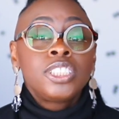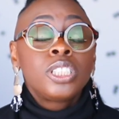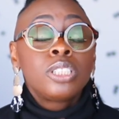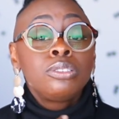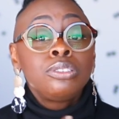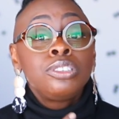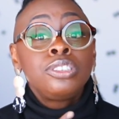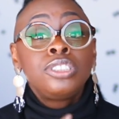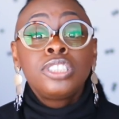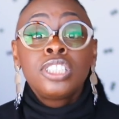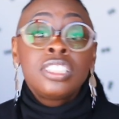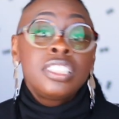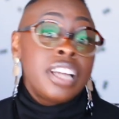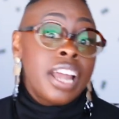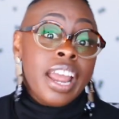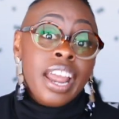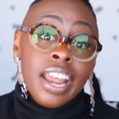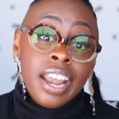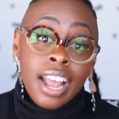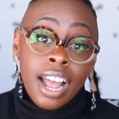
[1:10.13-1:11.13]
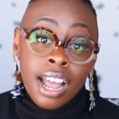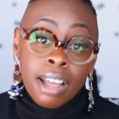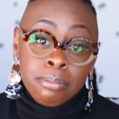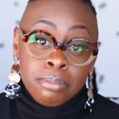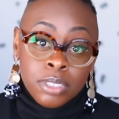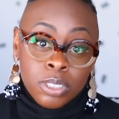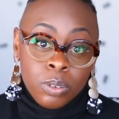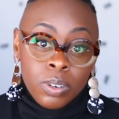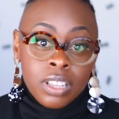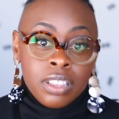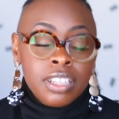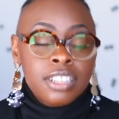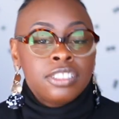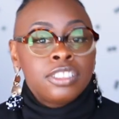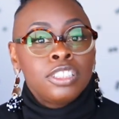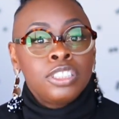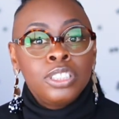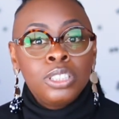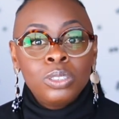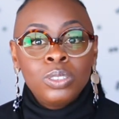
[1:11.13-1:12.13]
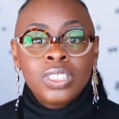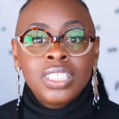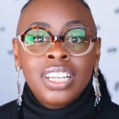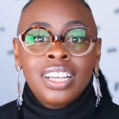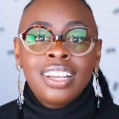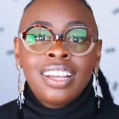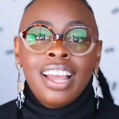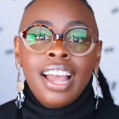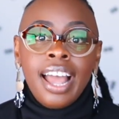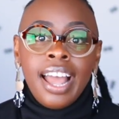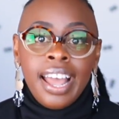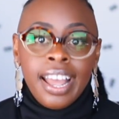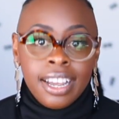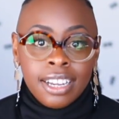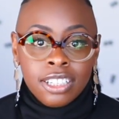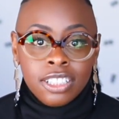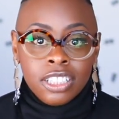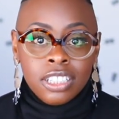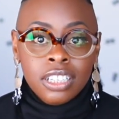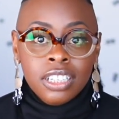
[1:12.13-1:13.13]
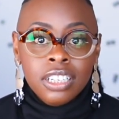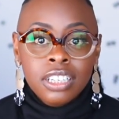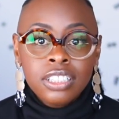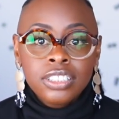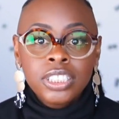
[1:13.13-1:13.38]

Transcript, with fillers: So today I'm doing this using Anchor.